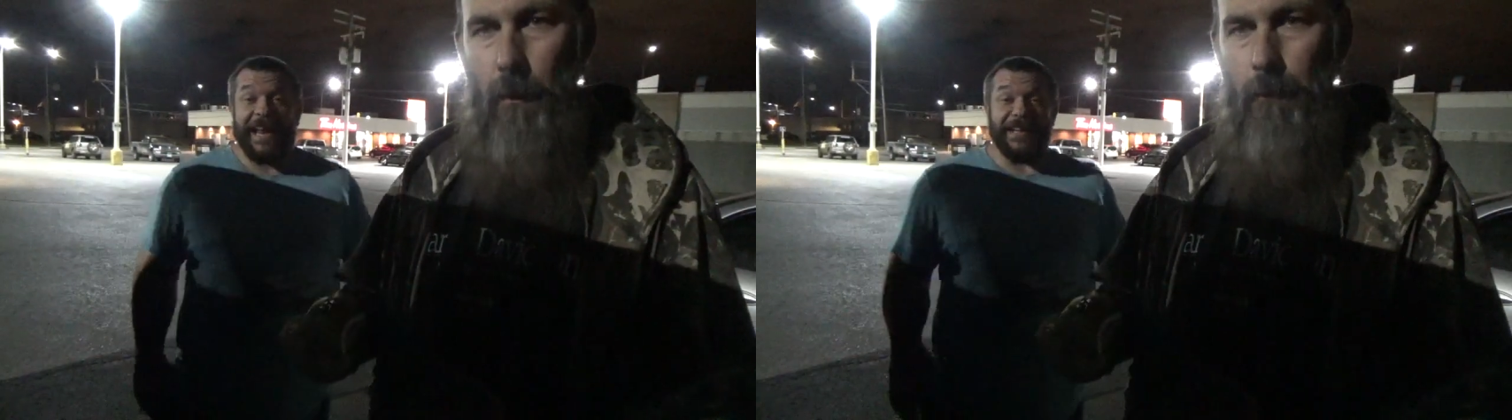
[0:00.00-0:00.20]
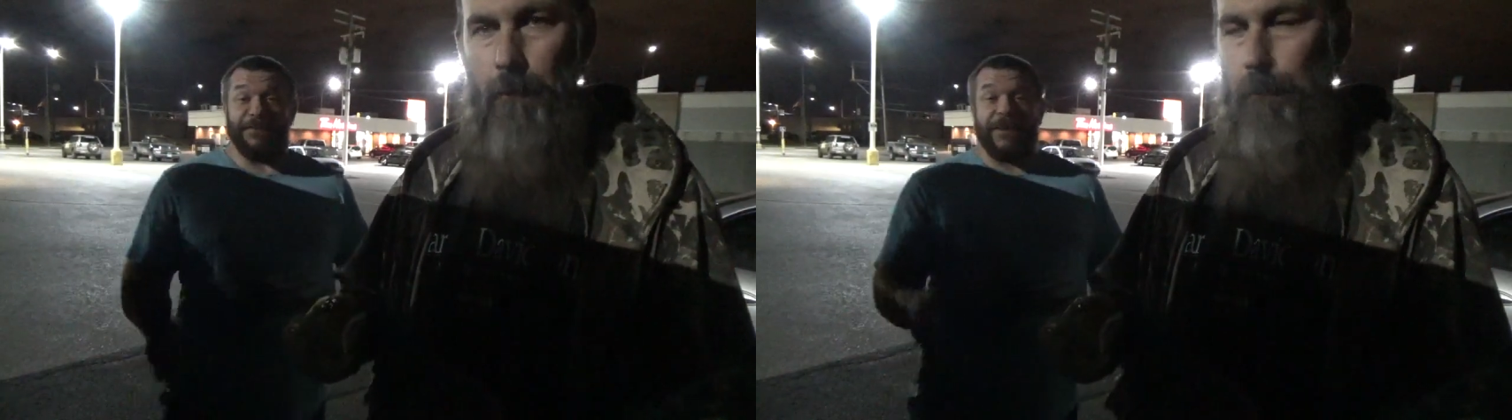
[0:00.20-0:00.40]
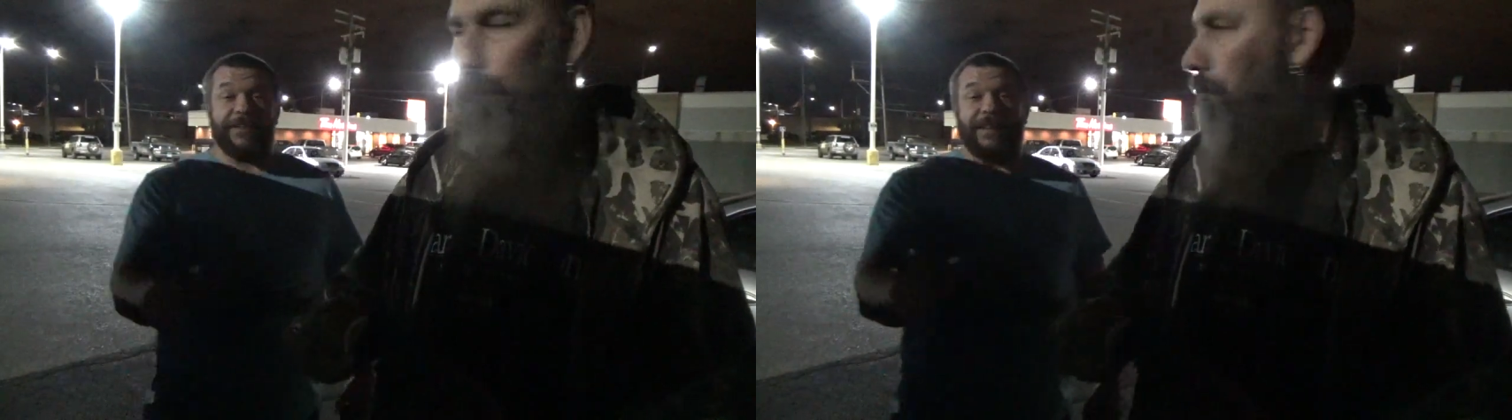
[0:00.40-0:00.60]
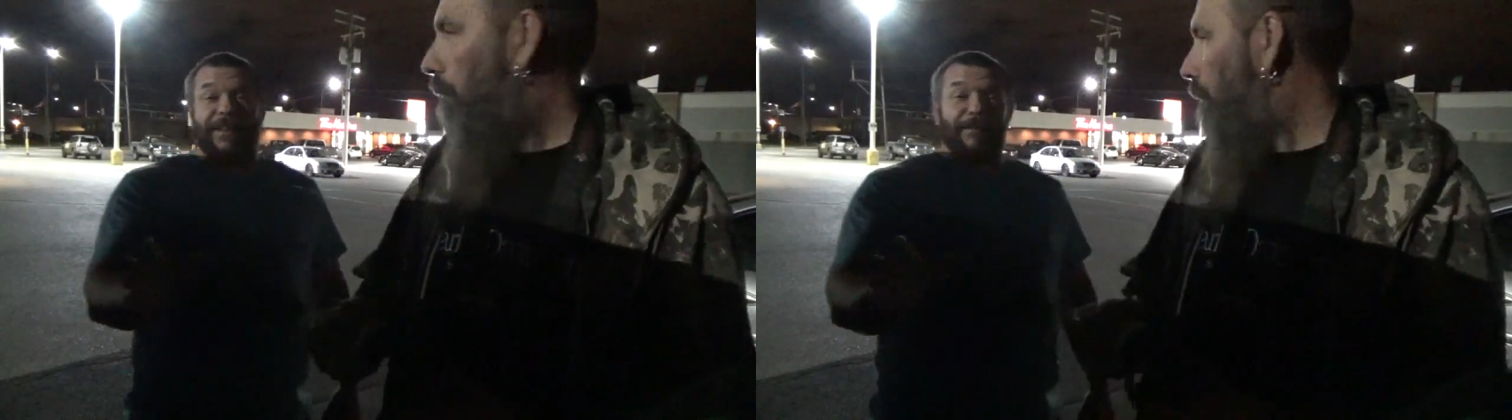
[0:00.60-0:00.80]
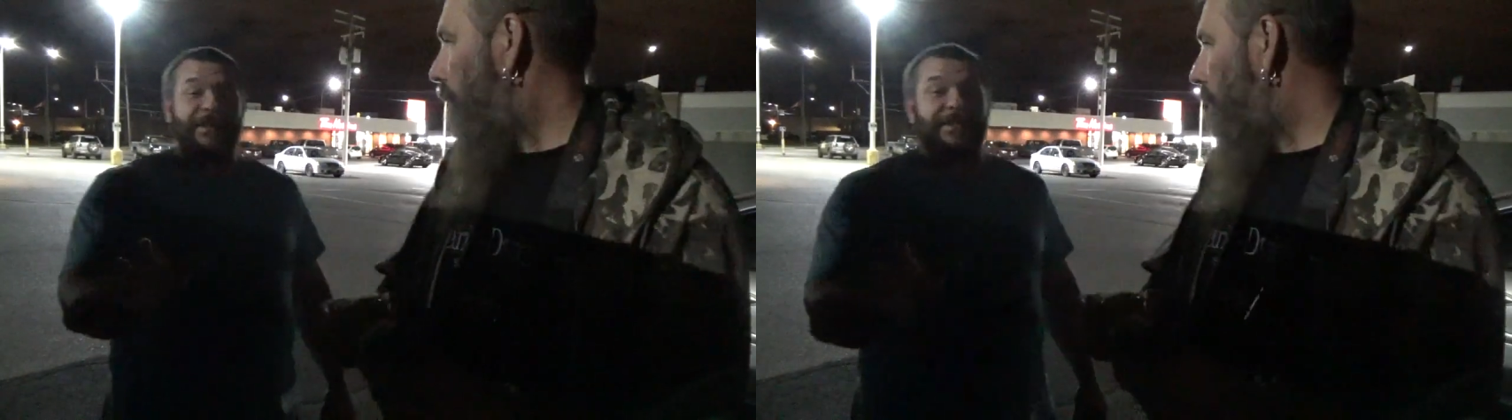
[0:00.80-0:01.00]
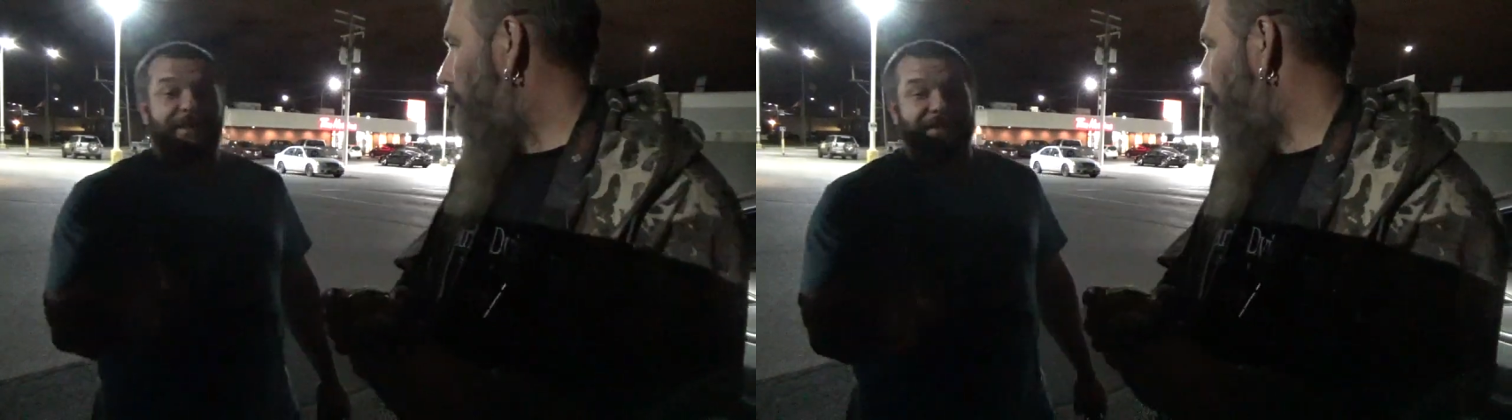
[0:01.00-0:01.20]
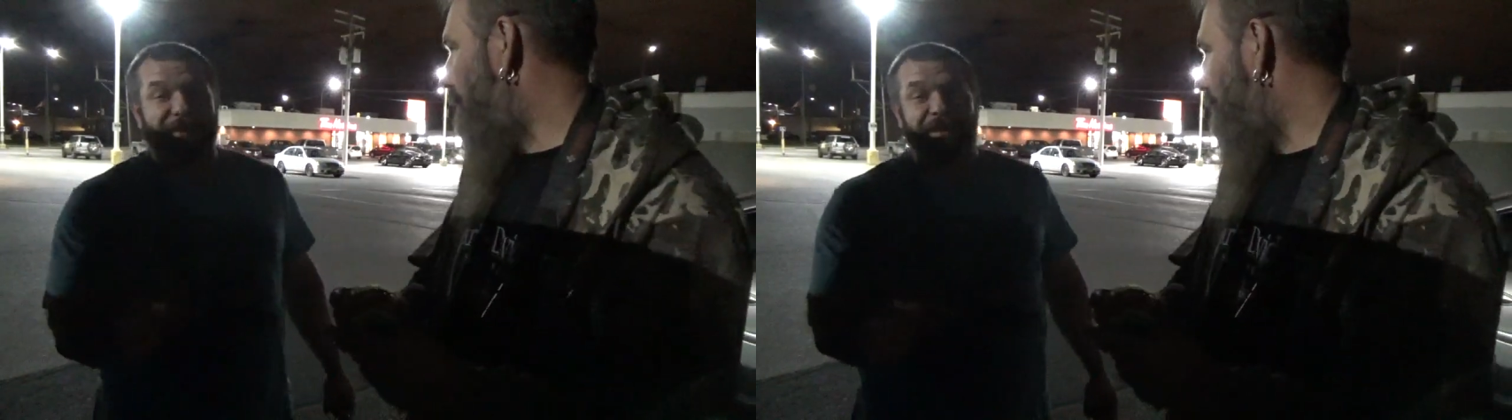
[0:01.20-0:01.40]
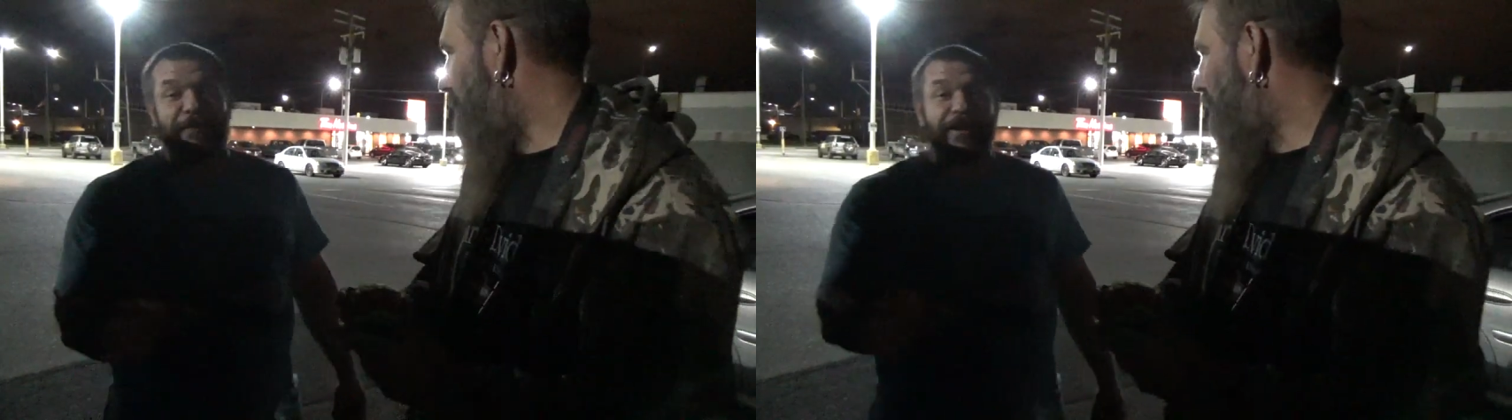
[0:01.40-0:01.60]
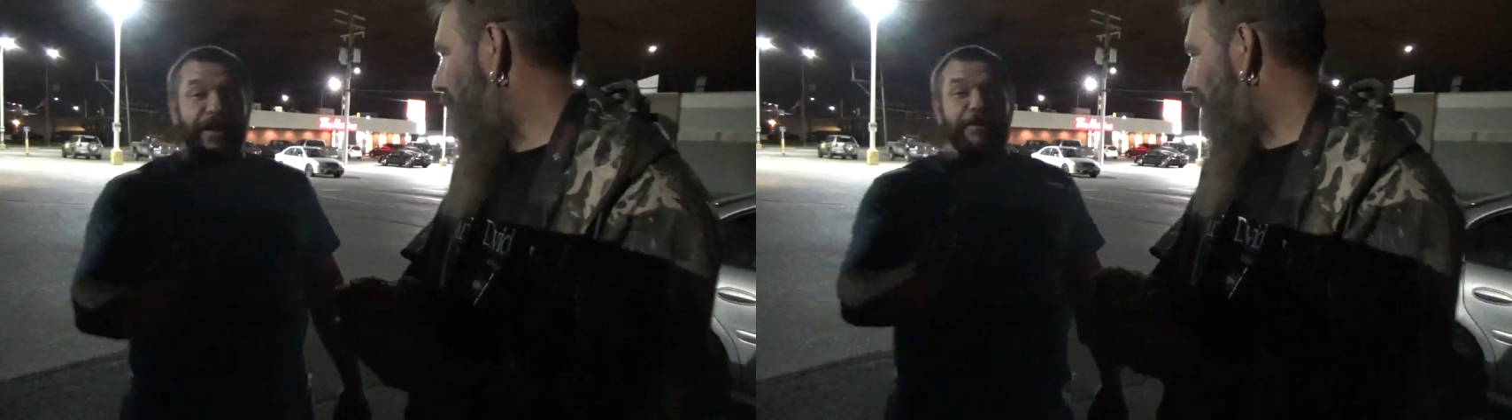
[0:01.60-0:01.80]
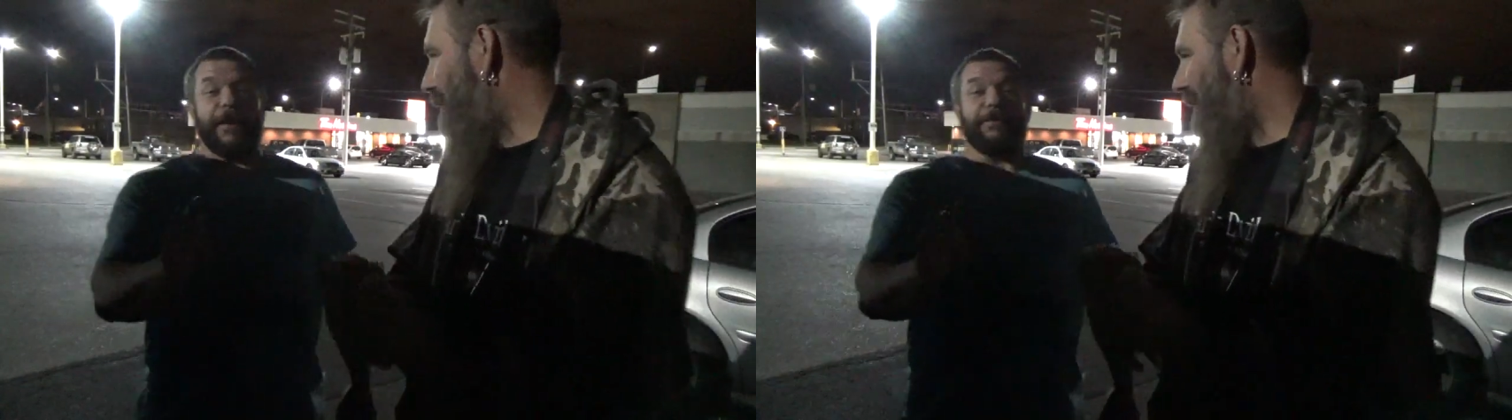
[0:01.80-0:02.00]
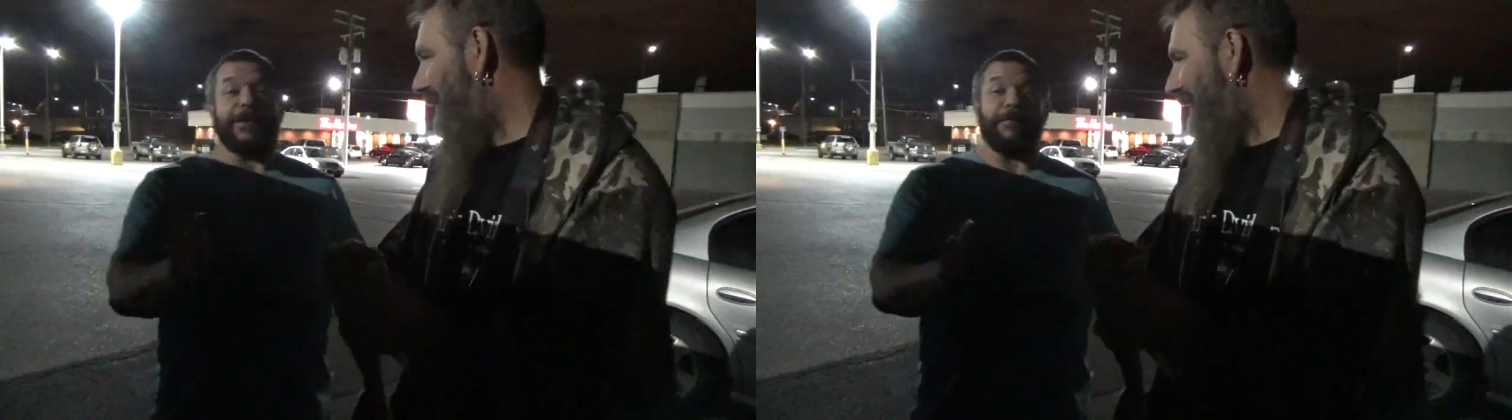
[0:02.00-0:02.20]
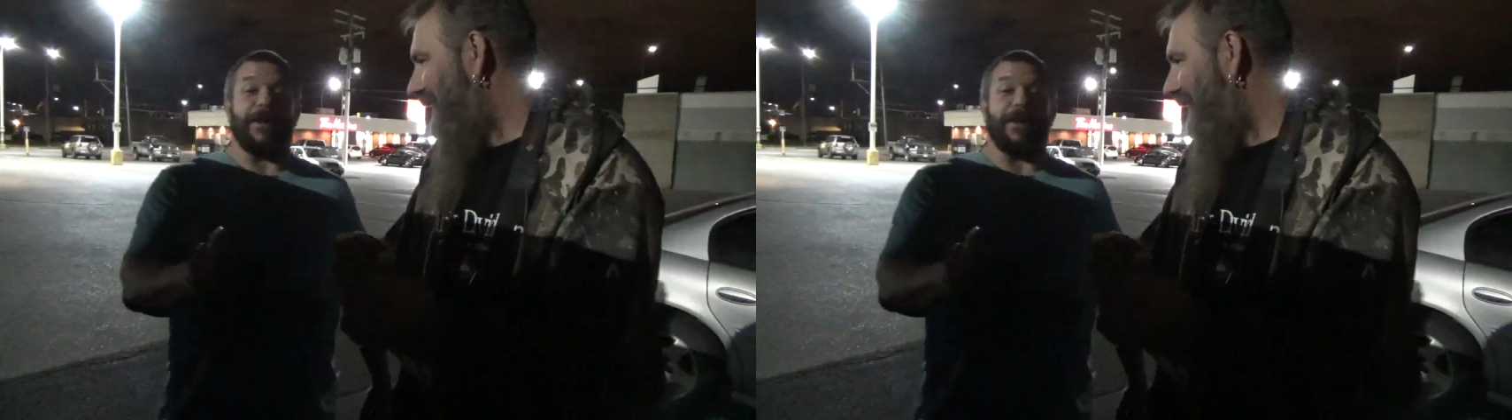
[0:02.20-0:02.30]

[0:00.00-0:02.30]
And as far as the comments are concerned, if you're going to put up some